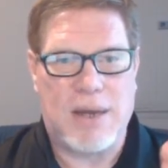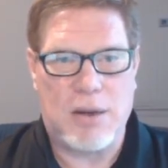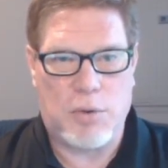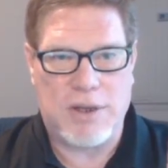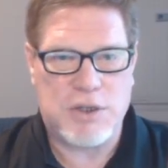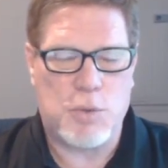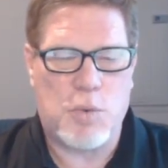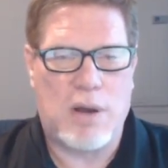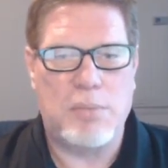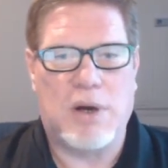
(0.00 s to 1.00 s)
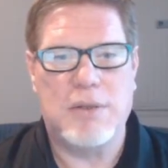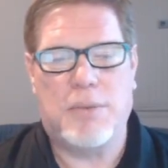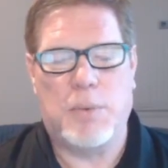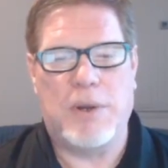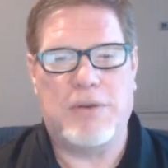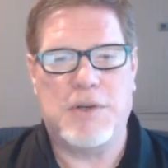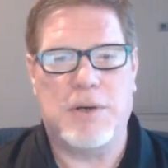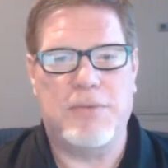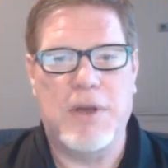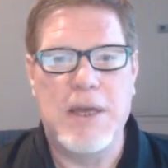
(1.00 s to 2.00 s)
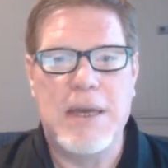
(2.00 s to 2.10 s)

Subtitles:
That equates to 1 month reserve.